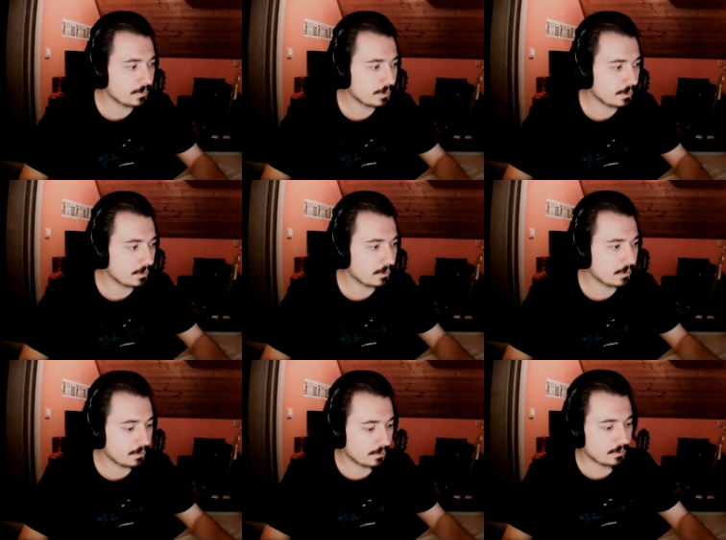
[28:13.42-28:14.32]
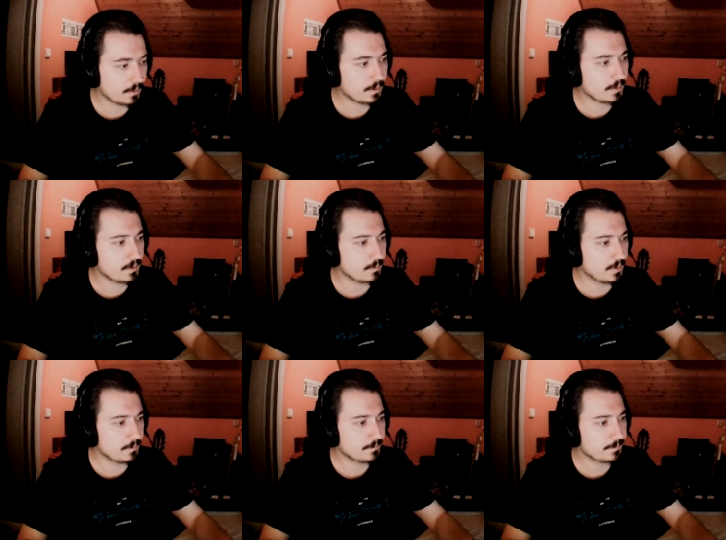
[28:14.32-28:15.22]
come
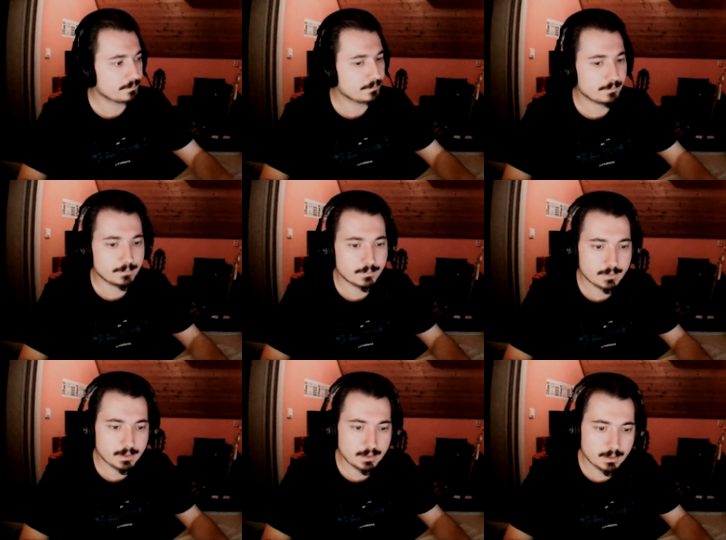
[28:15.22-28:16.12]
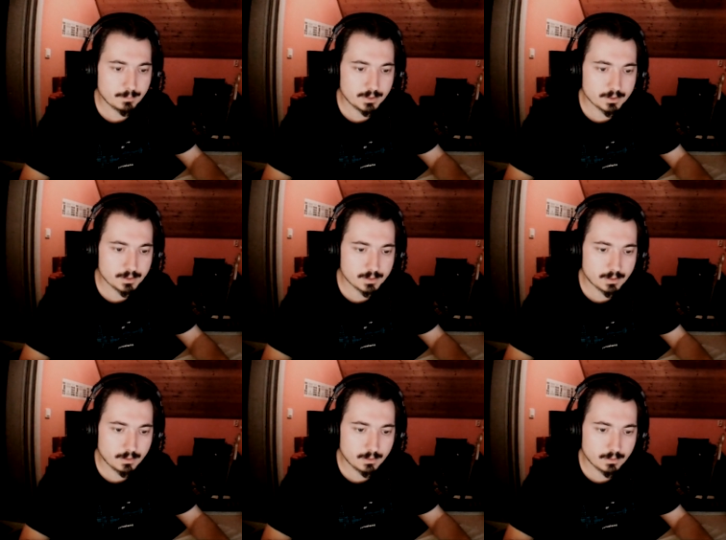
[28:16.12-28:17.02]
on, let me just
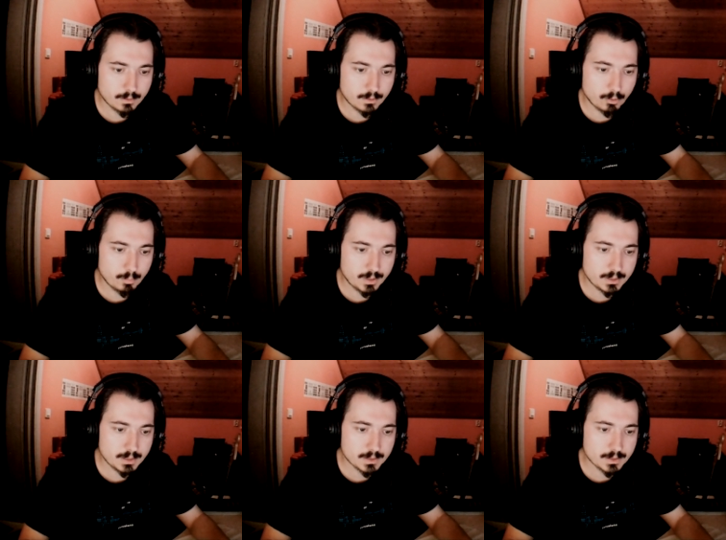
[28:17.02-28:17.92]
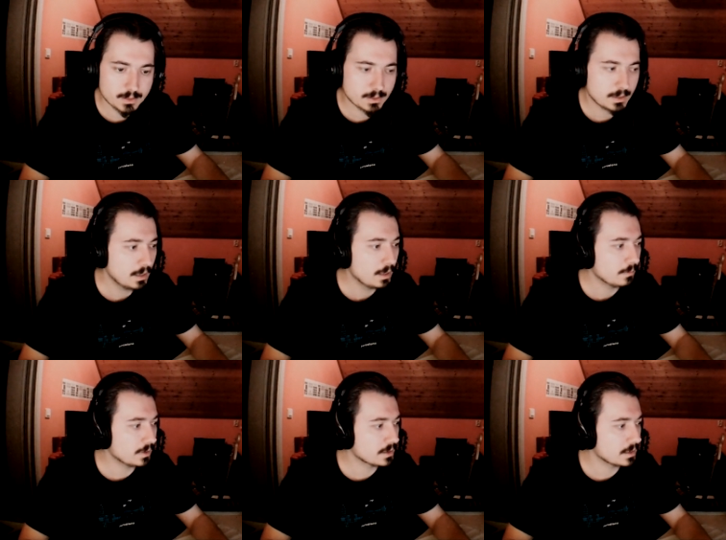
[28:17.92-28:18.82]
copy this.
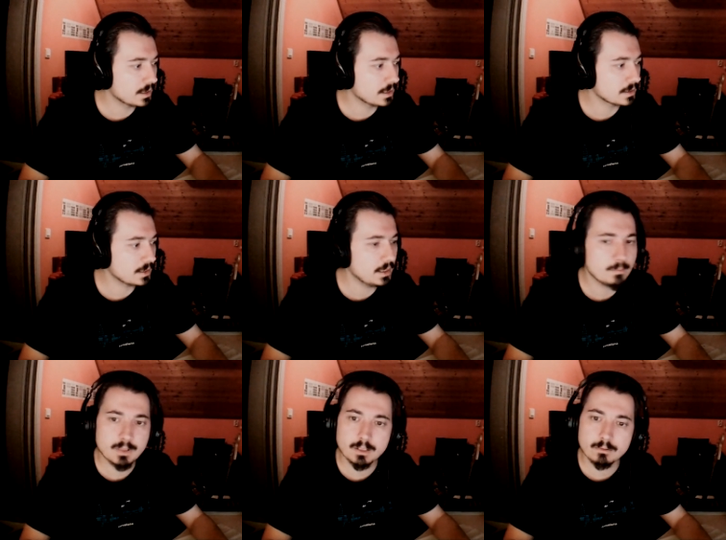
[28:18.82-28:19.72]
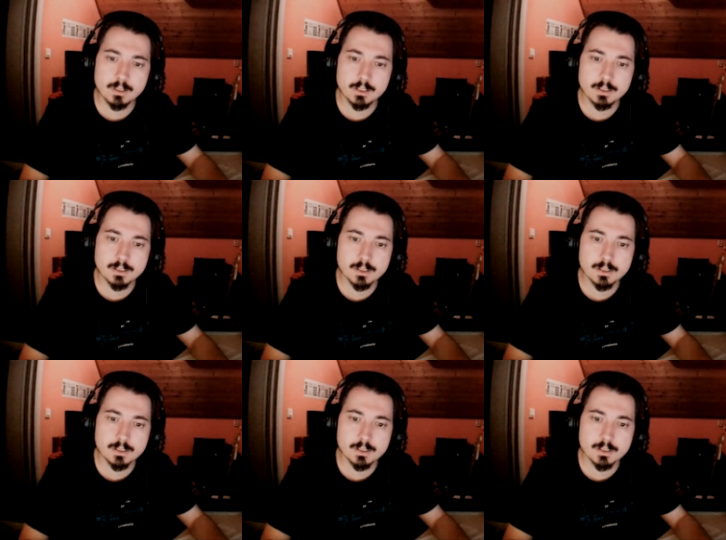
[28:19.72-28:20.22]
It says immigrants